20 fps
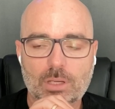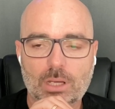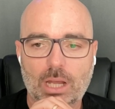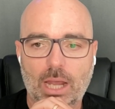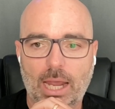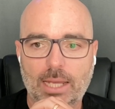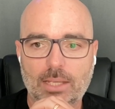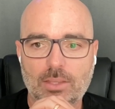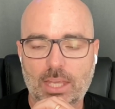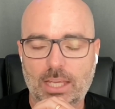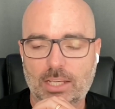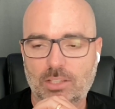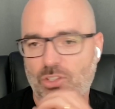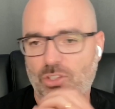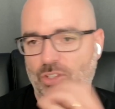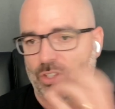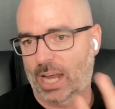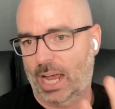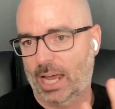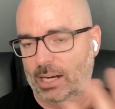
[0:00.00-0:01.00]
then
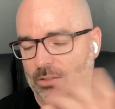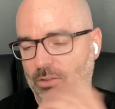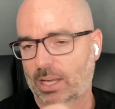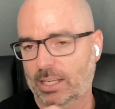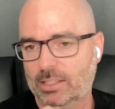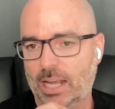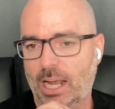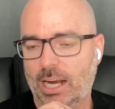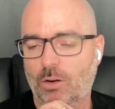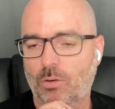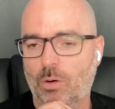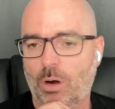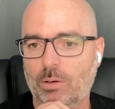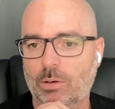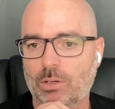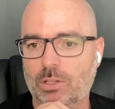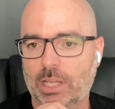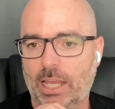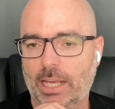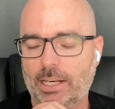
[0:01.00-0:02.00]
start a target
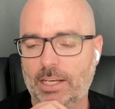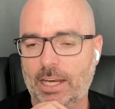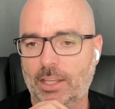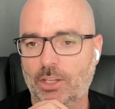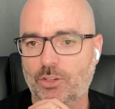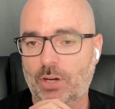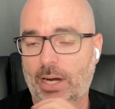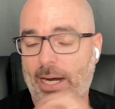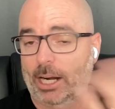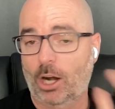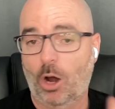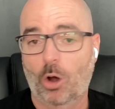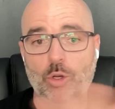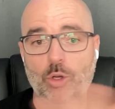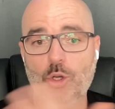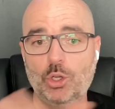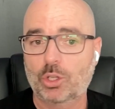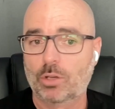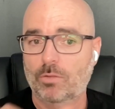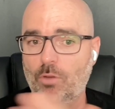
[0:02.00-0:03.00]
ROAS later down the track. And I'll
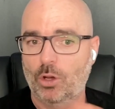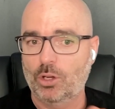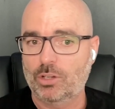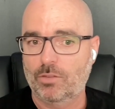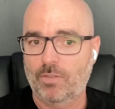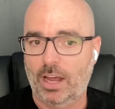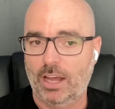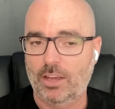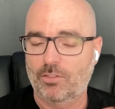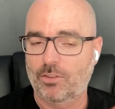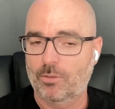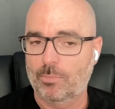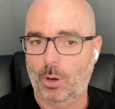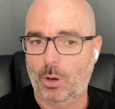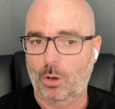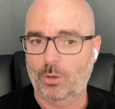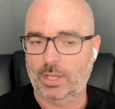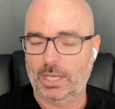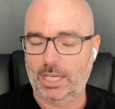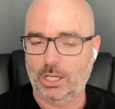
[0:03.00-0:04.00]
use conversion value for
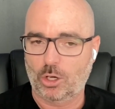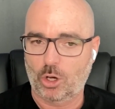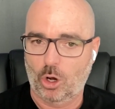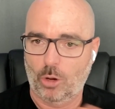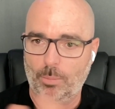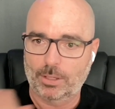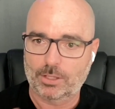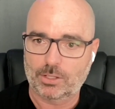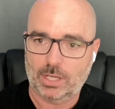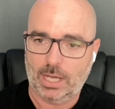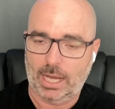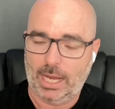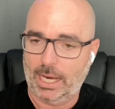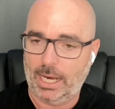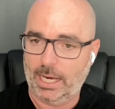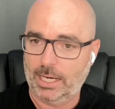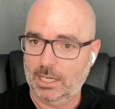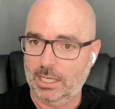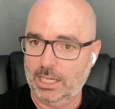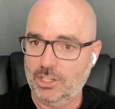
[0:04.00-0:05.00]
both e-commerce
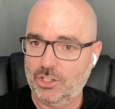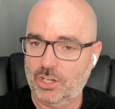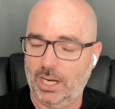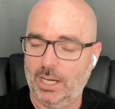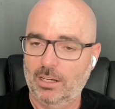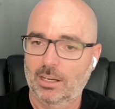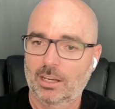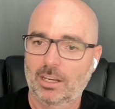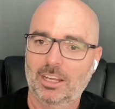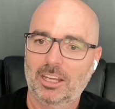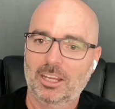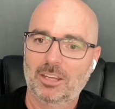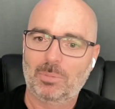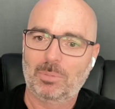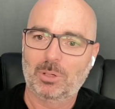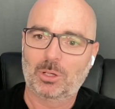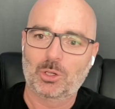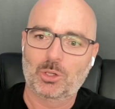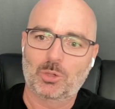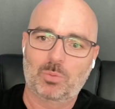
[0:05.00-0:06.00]
and lead gen
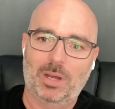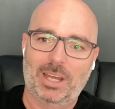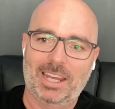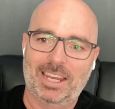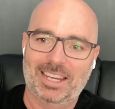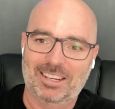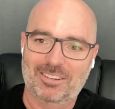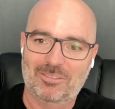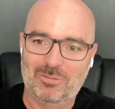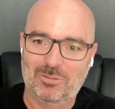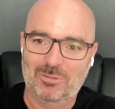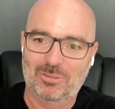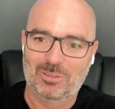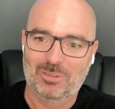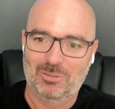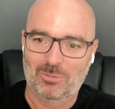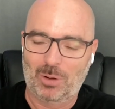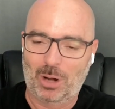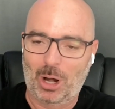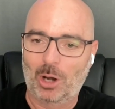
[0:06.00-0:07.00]
because we're
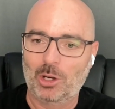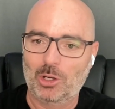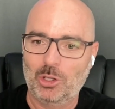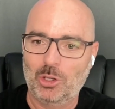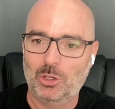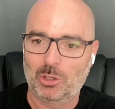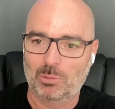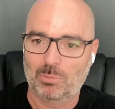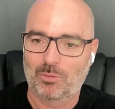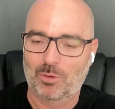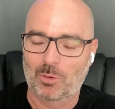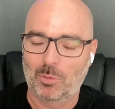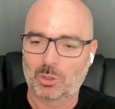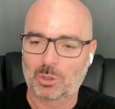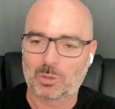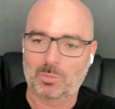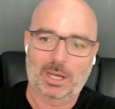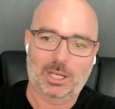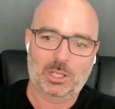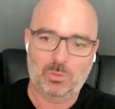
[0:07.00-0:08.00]
only using
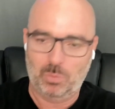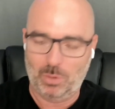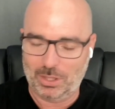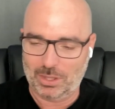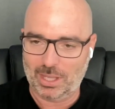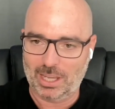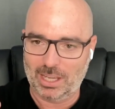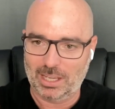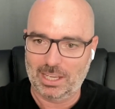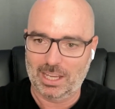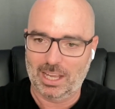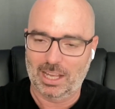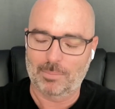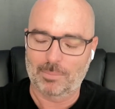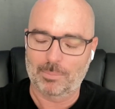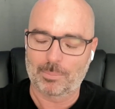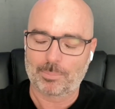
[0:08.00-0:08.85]
Performance Max with a